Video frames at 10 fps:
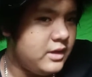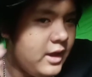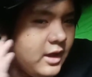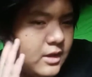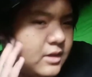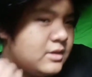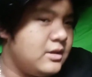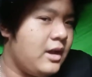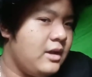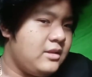and
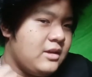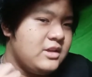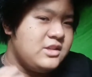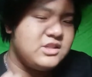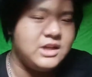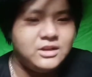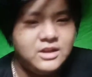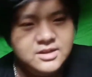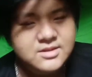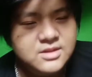I, I think I just got
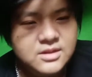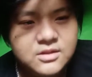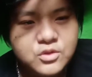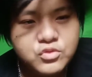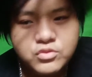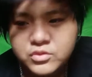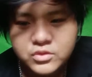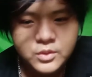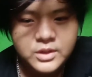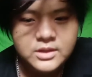lazy
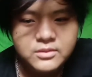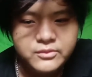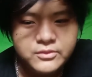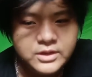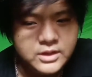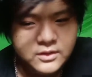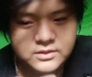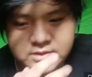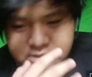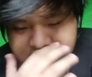doing videos
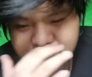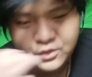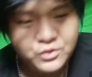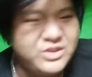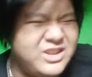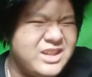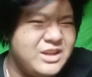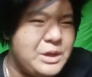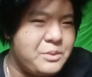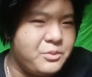because I don't feel like
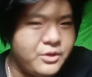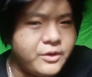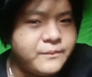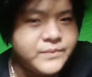it anymore.